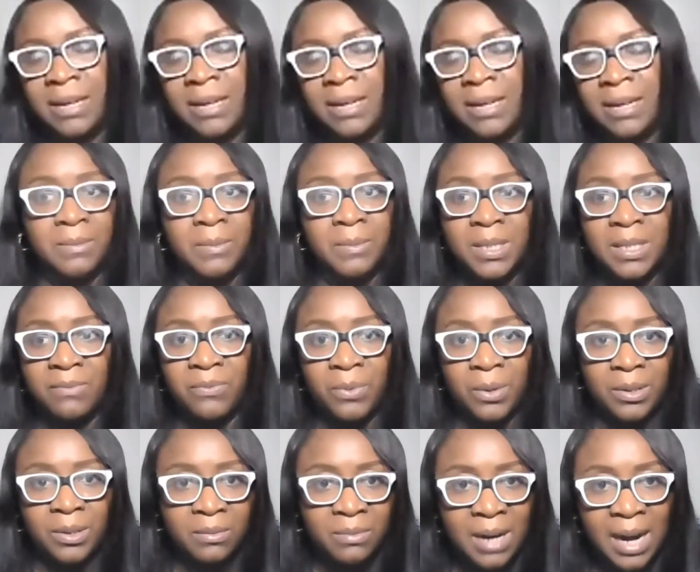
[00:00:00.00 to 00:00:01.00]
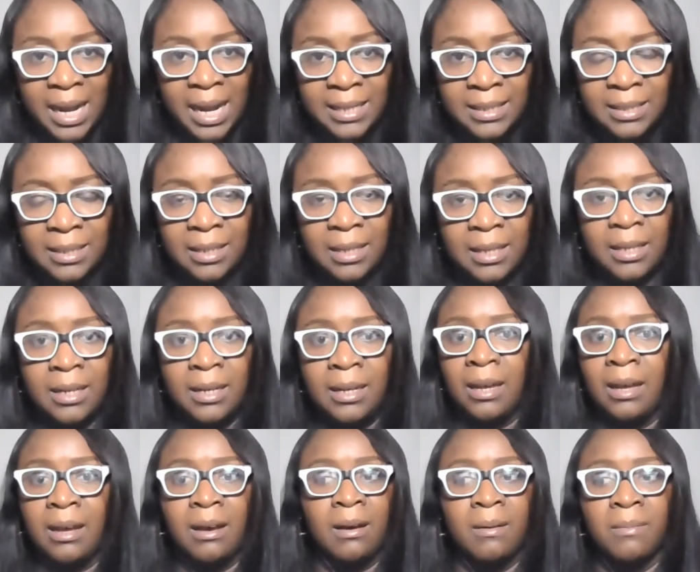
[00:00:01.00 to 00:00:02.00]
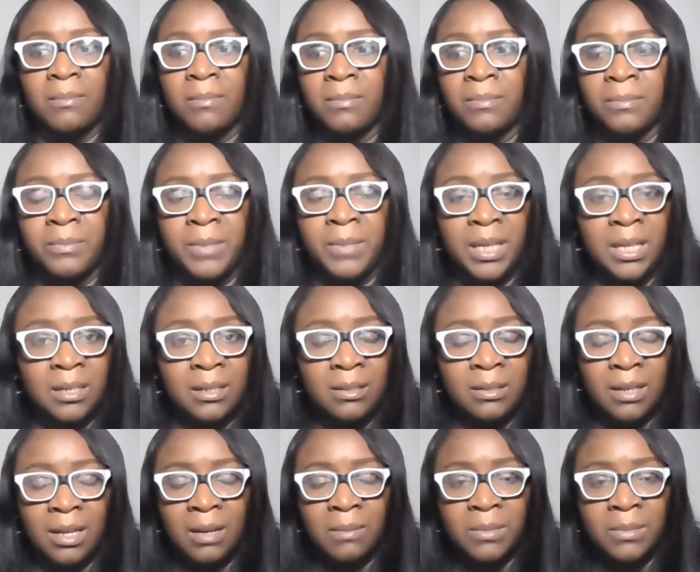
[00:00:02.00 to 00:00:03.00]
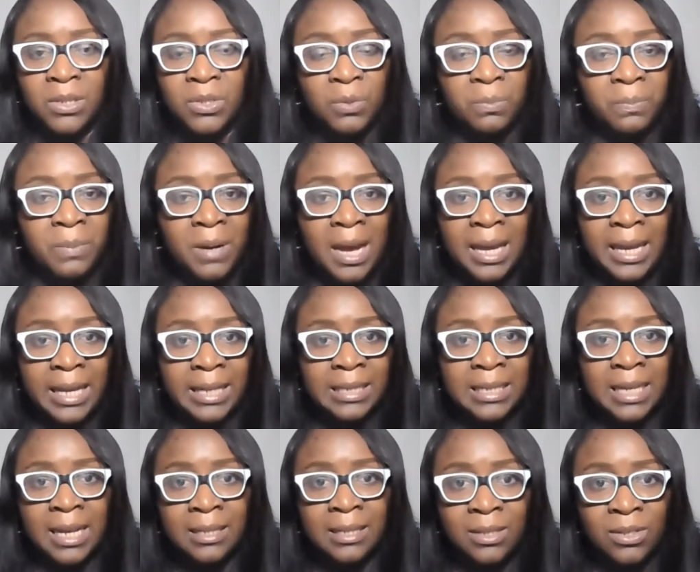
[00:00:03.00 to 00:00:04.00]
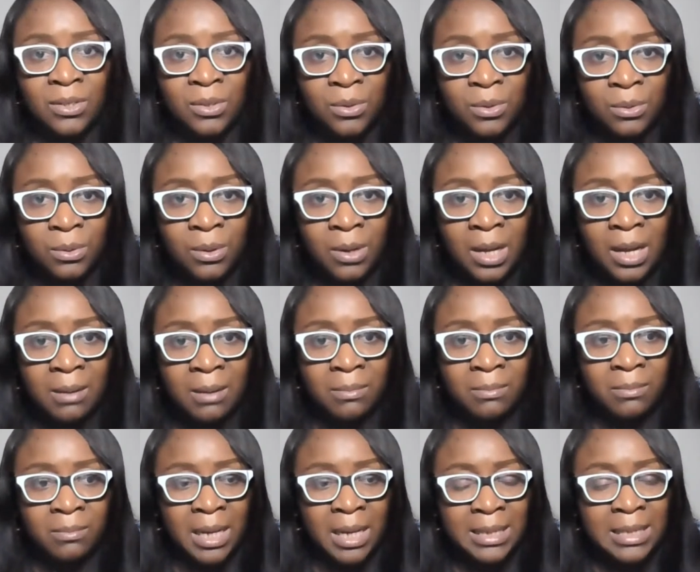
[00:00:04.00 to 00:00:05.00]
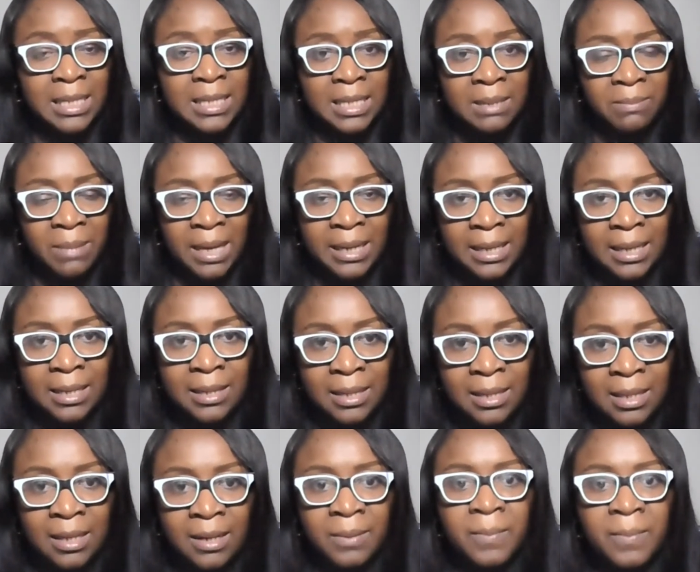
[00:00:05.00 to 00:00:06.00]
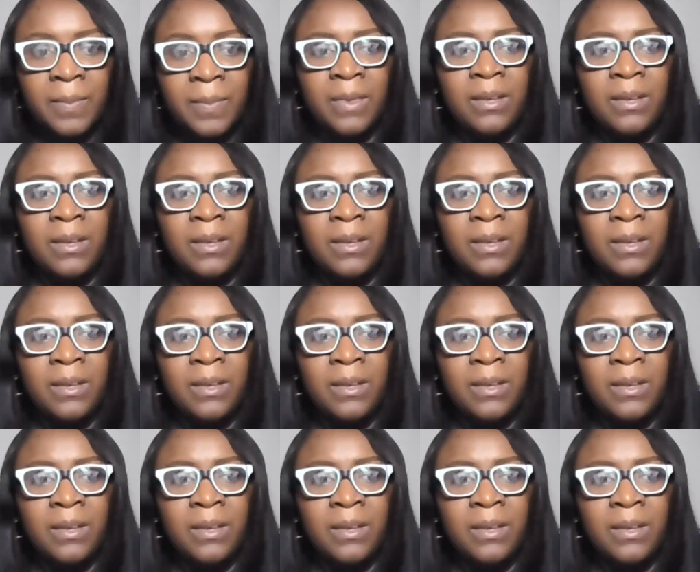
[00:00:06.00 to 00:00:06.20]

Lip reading: and that's the reason for the rise in the super agent, agency banking thing.